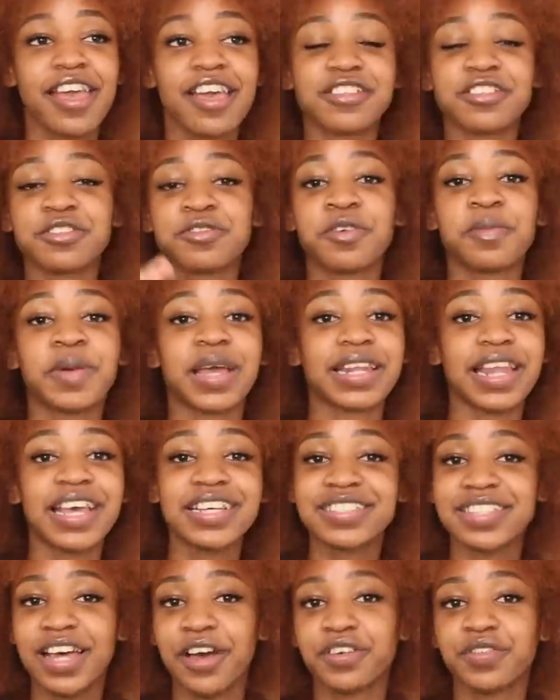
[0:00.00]
And so for my
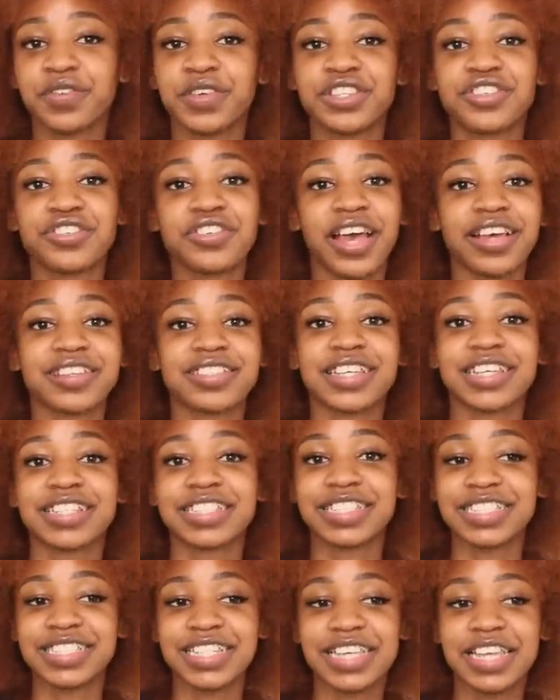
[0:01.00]
next outfit, you guys
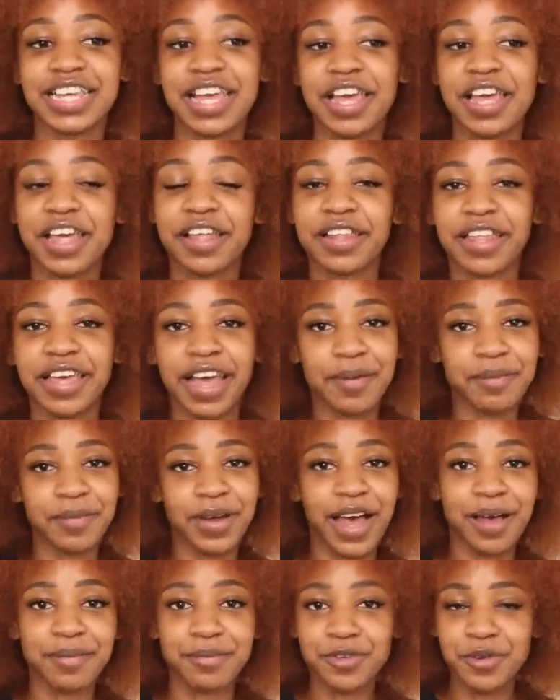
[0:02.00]
can see like I'm,
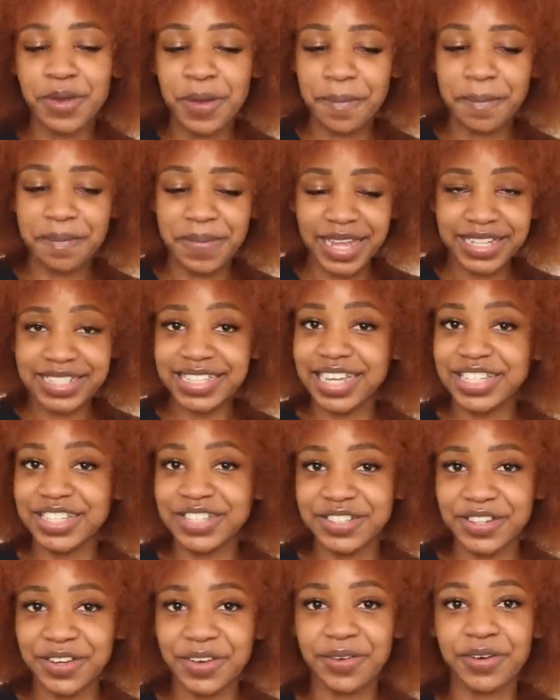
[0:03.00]
I'm doing better,
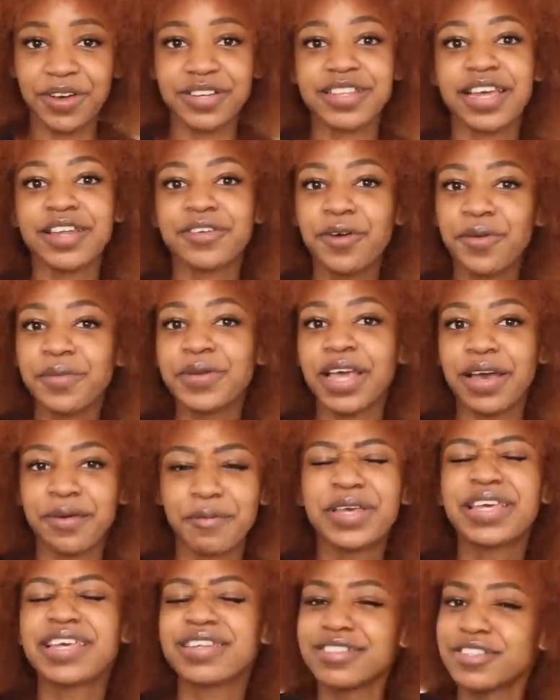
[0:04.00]
you know, because I know we,
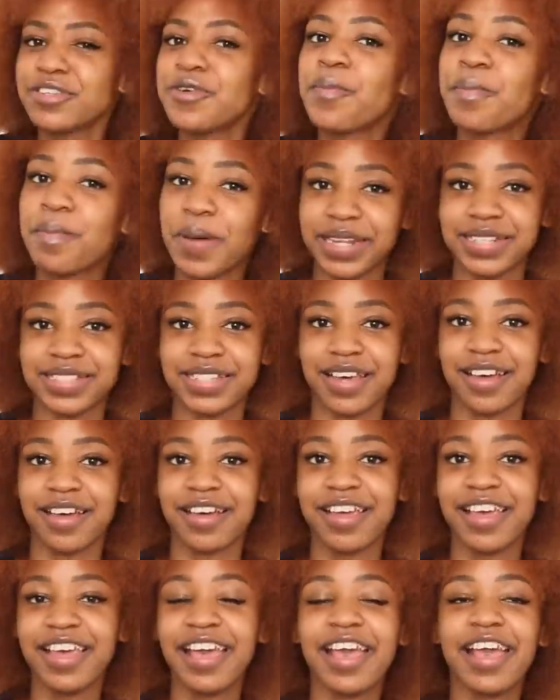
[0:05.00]
we can do better.
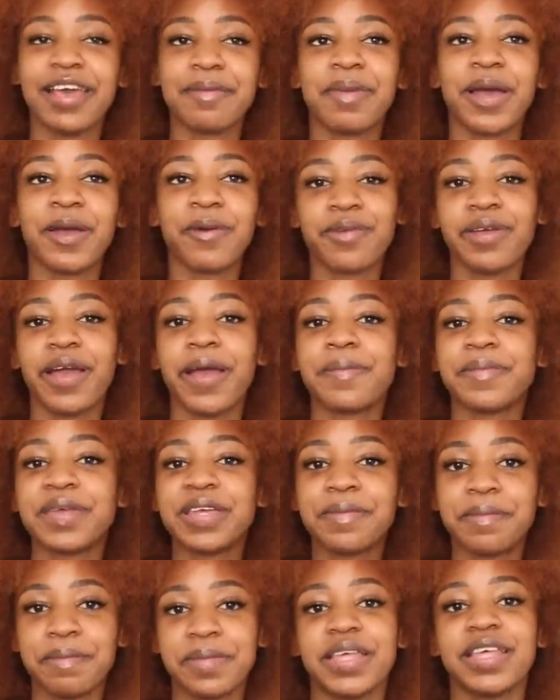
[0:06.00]
And by we, I
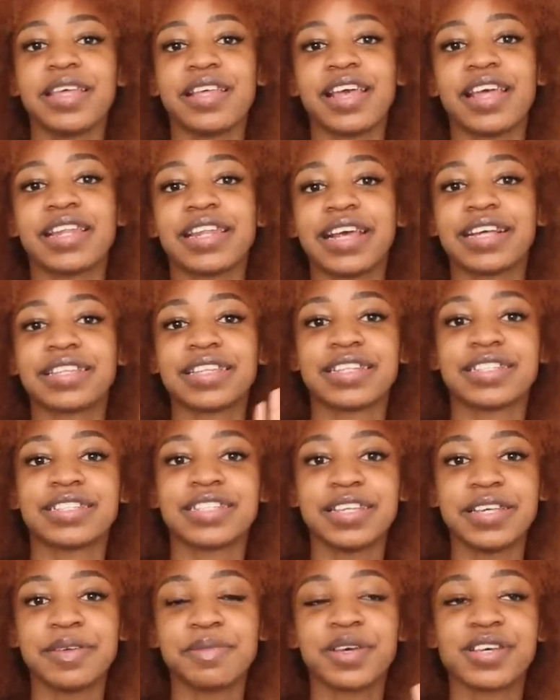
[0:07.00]
mean me and like the
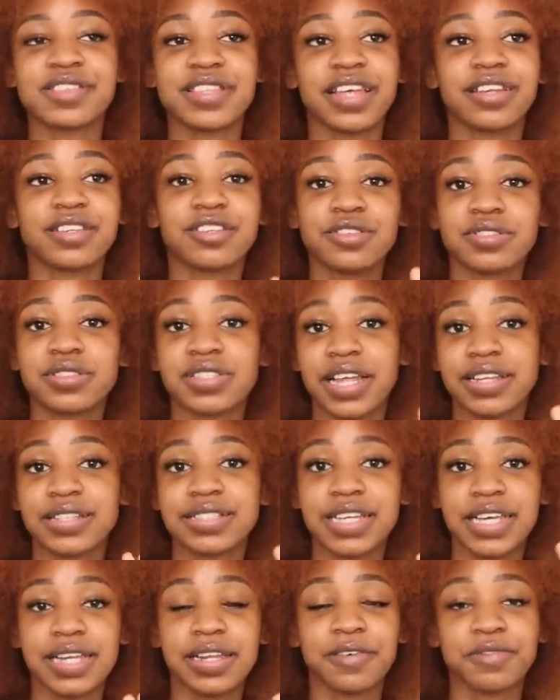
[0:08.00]
team, because I've used
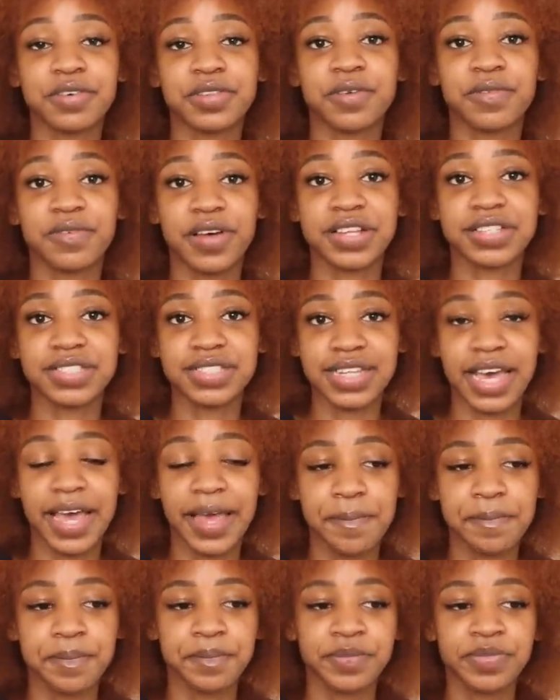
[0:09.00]
that tailor for the first
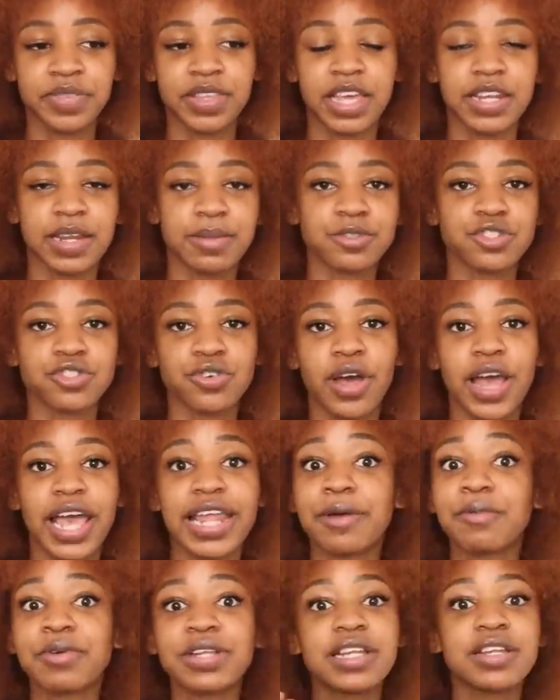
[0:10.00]
time, and I'm sure,
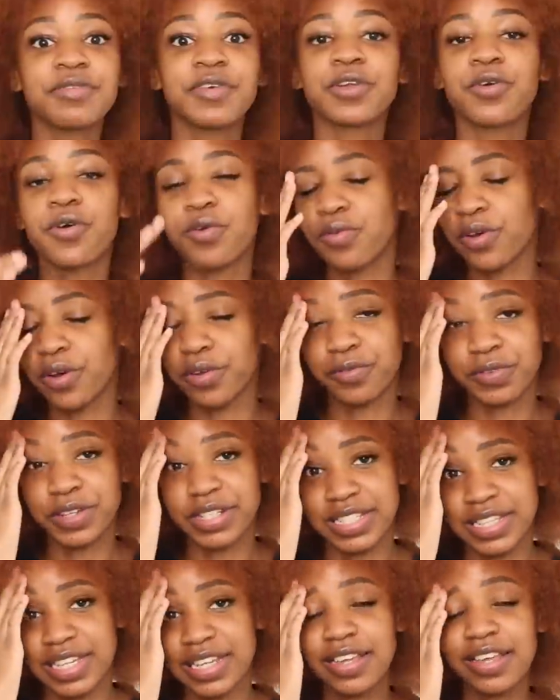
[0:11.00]
and I didn't even go for a
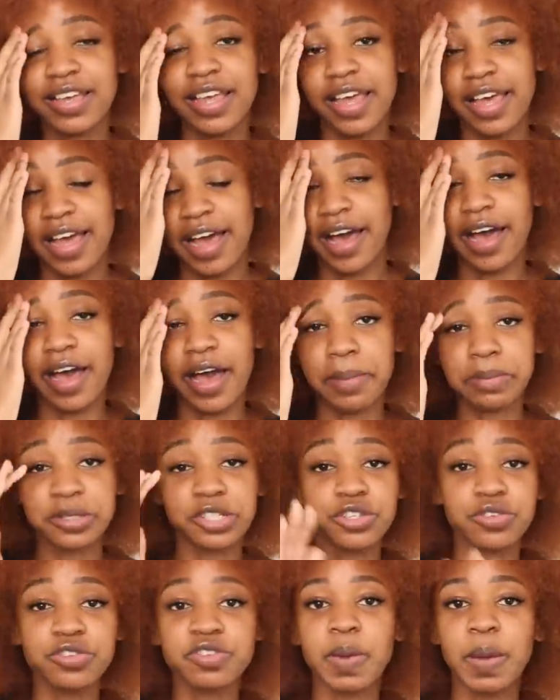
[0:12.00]
fitting. Um,
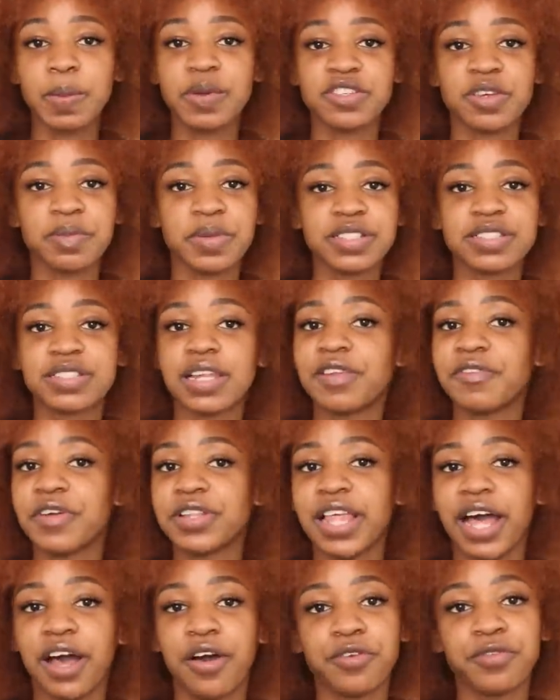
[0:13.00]
she used my measurements,
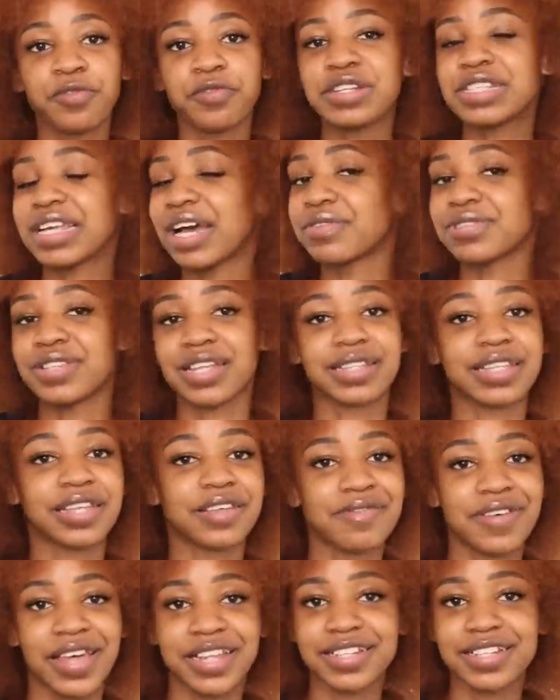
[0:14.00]
delivered that outfit, I was at the
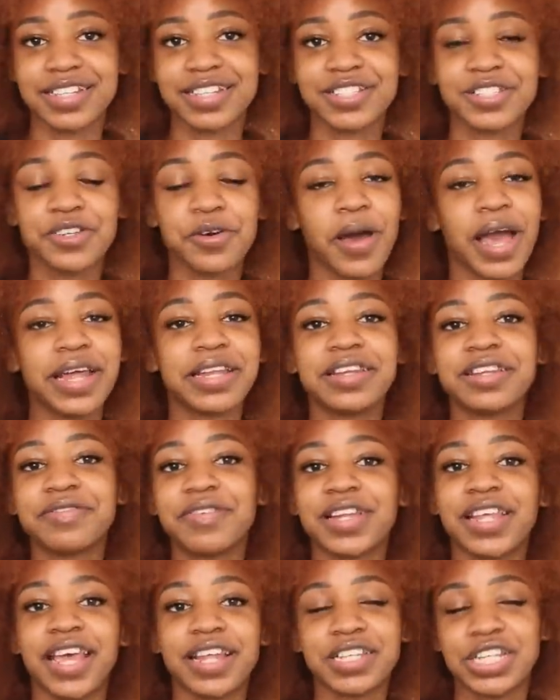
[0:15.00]
event, so I didn't
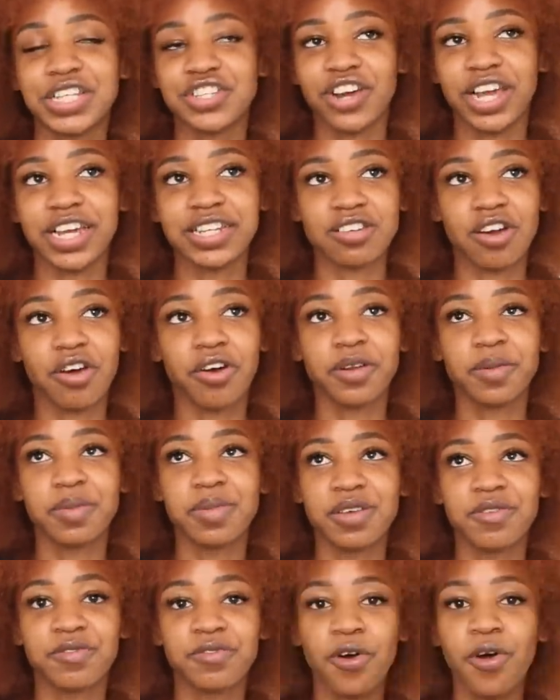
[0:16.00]
even get to try it on
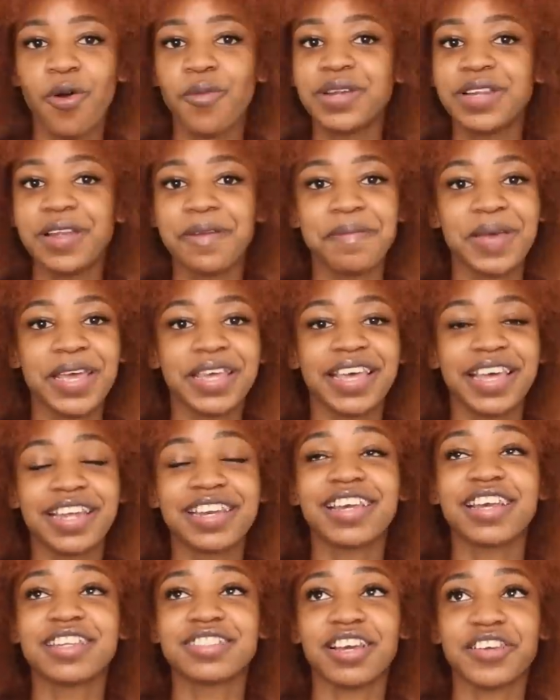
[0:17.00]
before, we didn't make
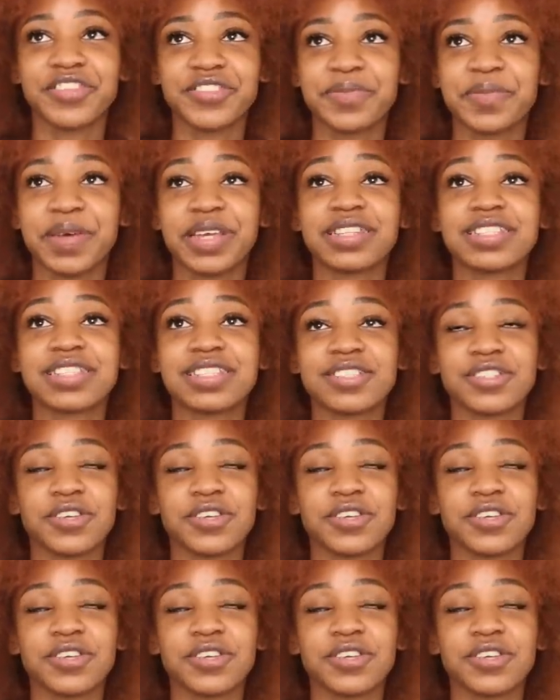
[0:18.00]
any adjustments.